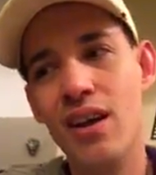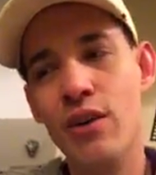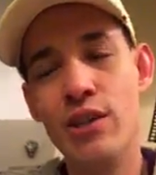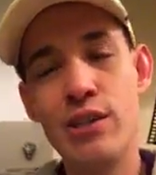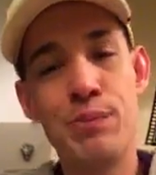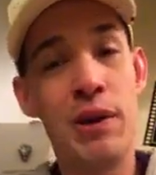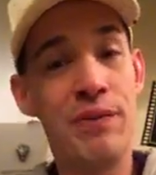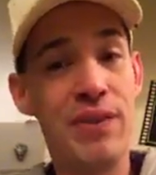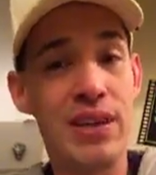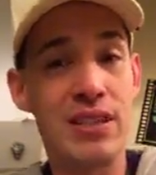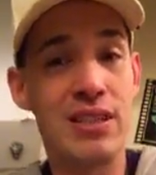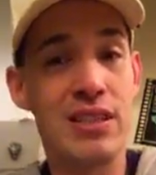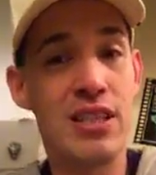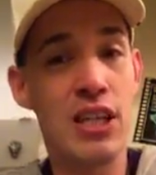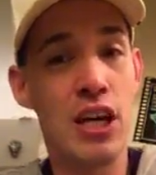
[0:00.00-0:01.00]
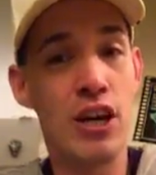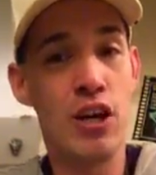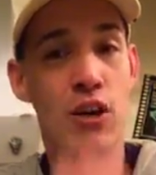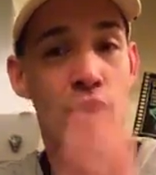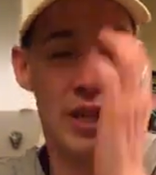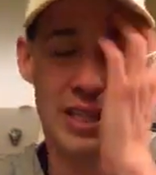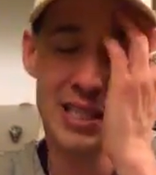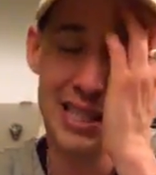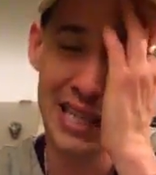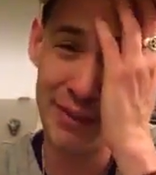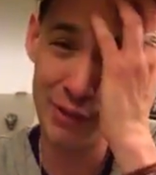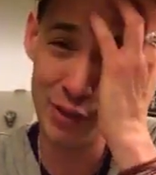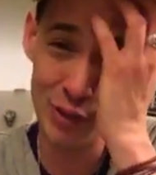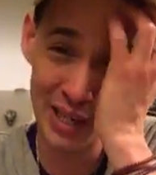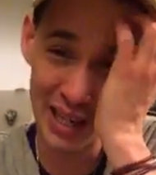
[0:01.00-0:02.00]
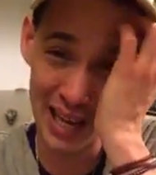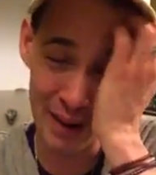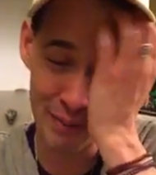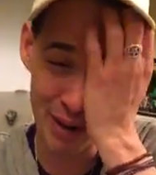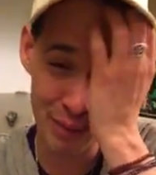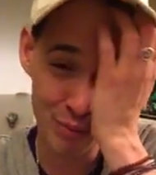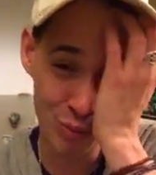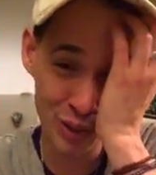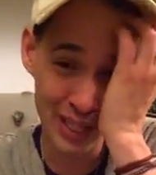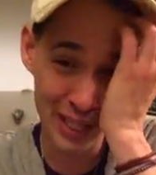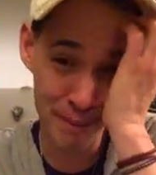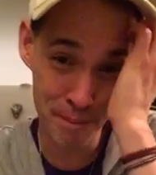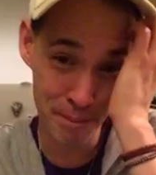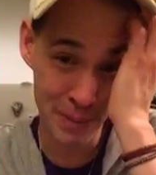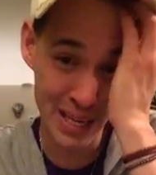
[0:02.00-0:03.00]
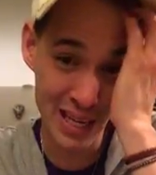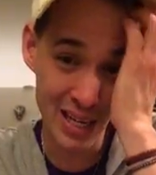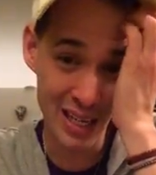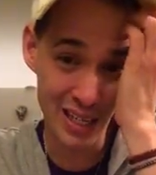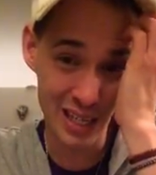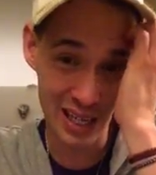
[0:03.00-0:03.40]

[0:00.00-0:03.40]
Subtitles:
it's perfect. So instead of doing, I'm really beat.